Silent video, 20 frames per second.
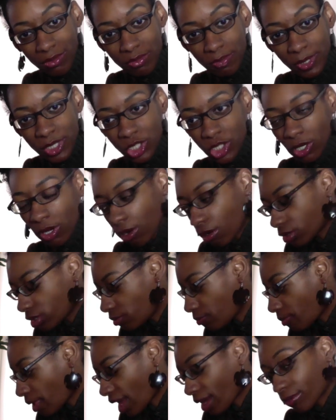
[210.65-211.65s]
but you're
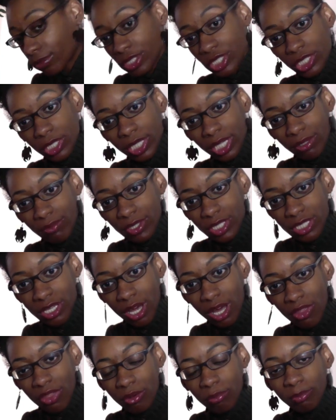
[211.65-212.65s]
holding back what you're giving to
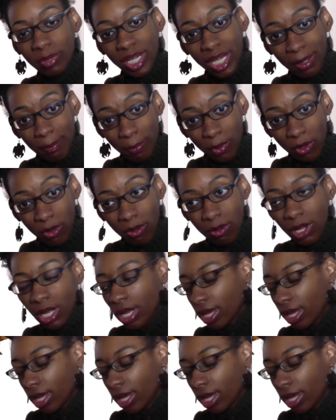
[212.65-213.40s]
other people.